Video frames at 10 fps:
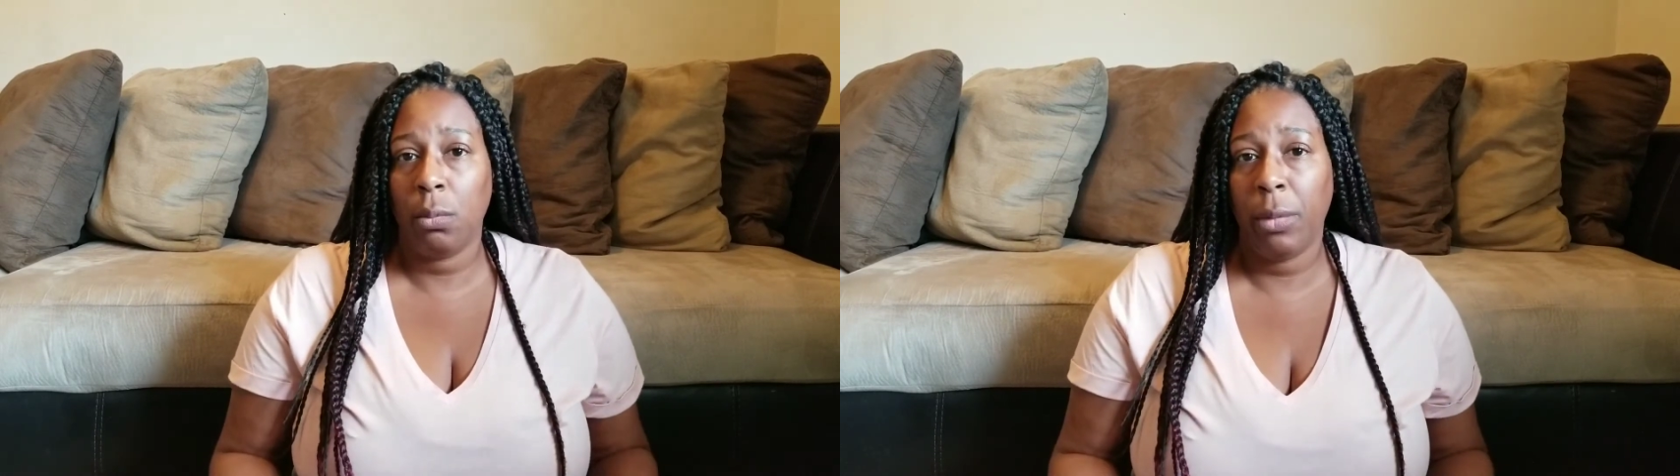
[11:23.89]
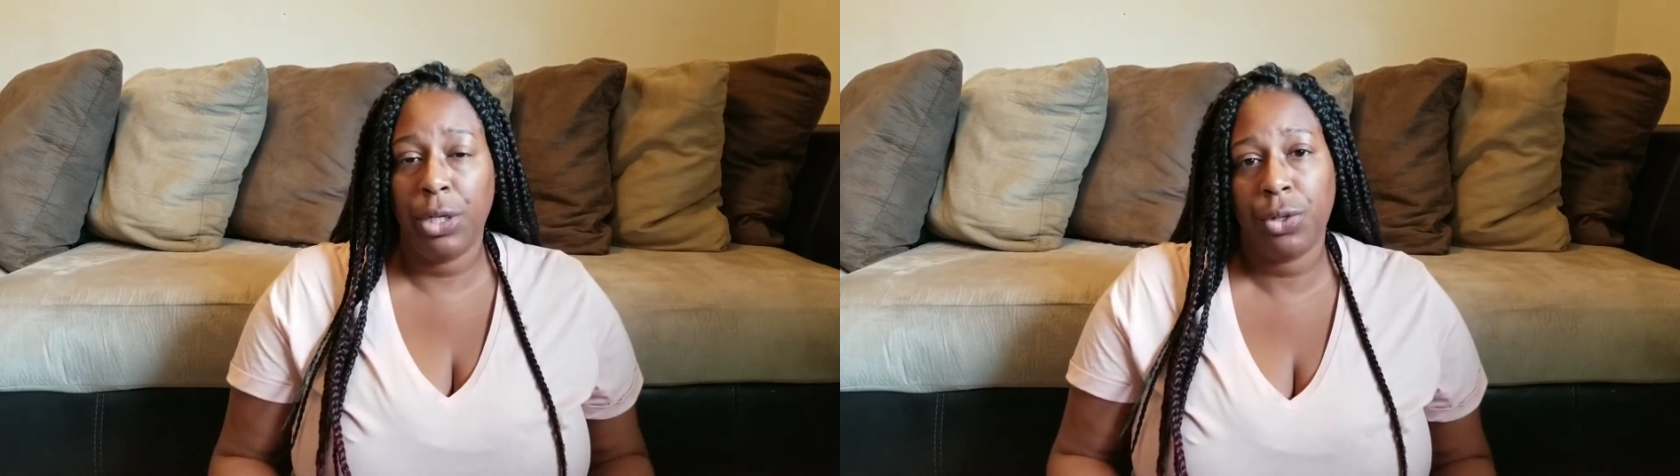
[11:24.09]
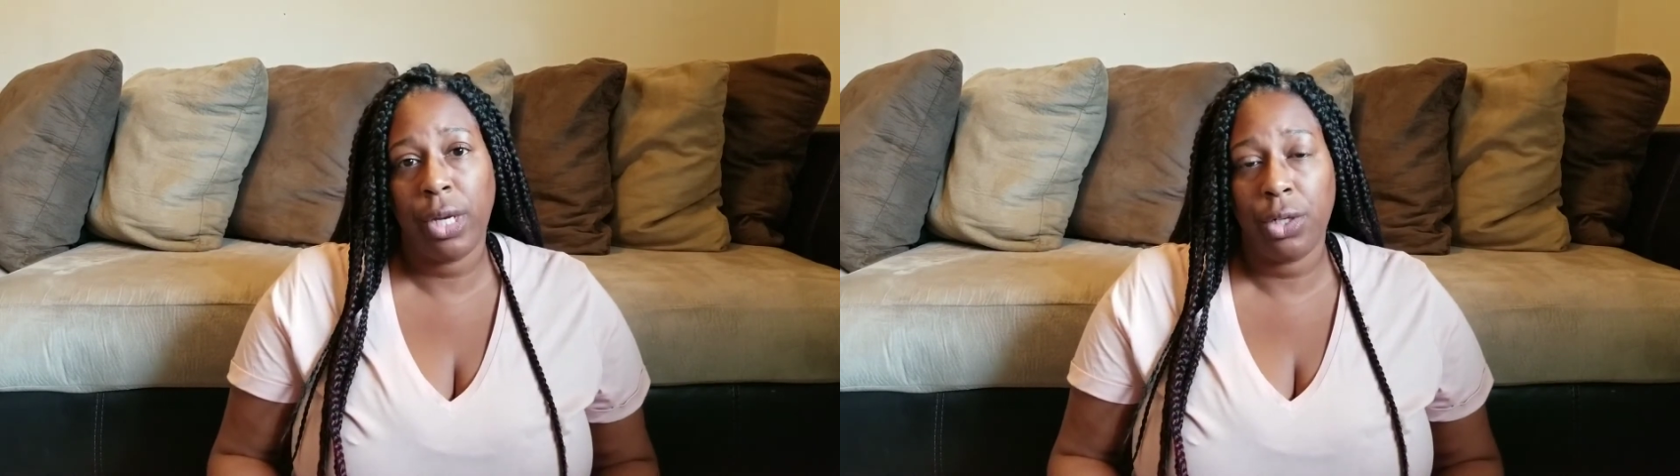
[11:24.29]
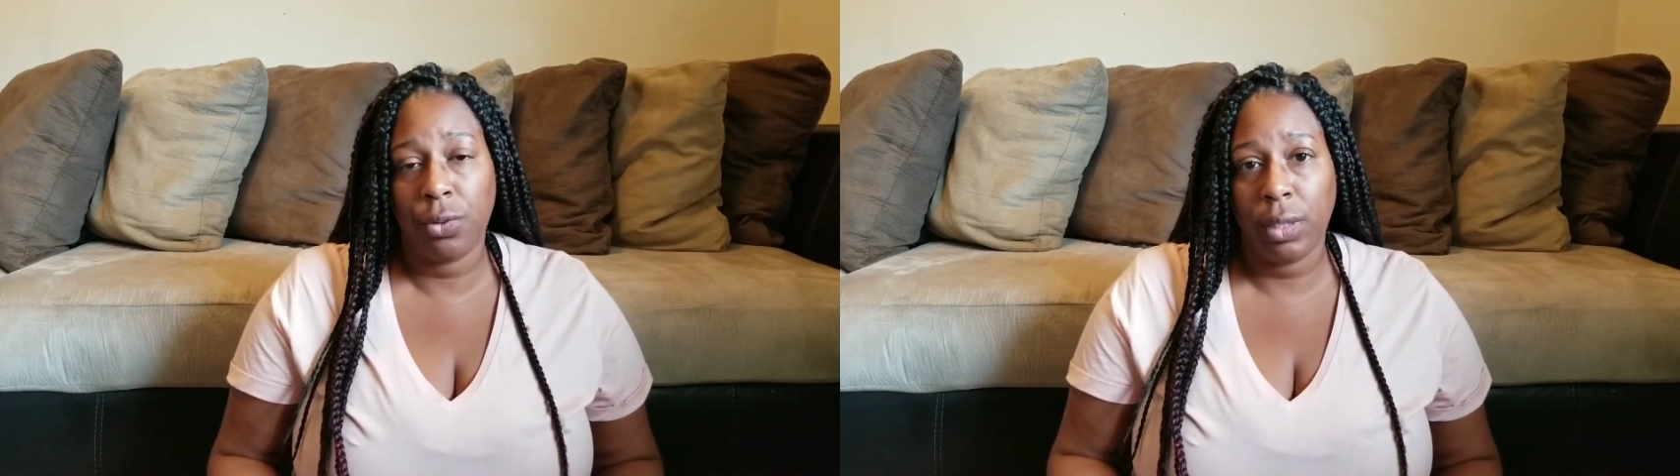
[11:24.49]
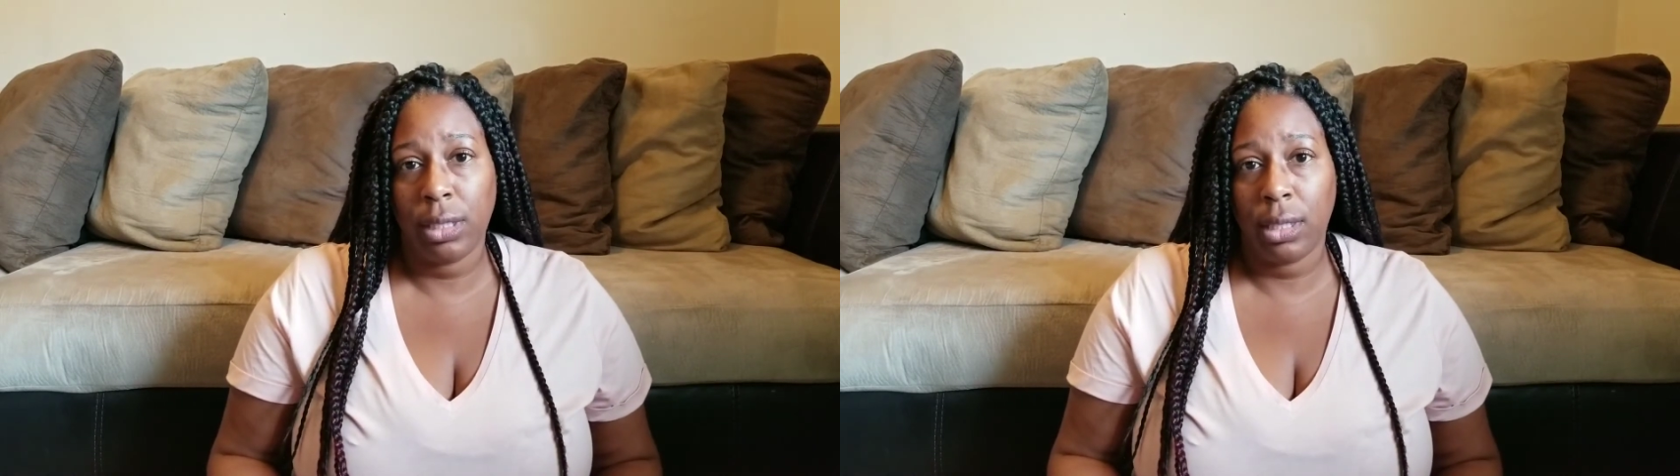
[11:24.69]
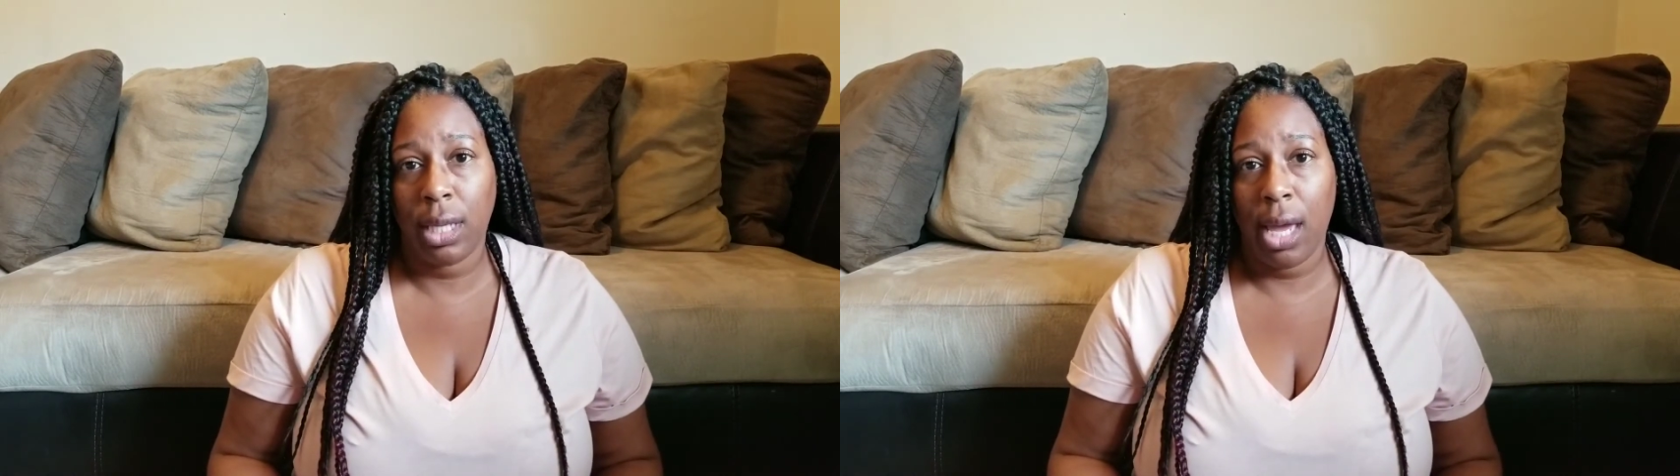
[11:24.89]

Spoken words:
major injuries that they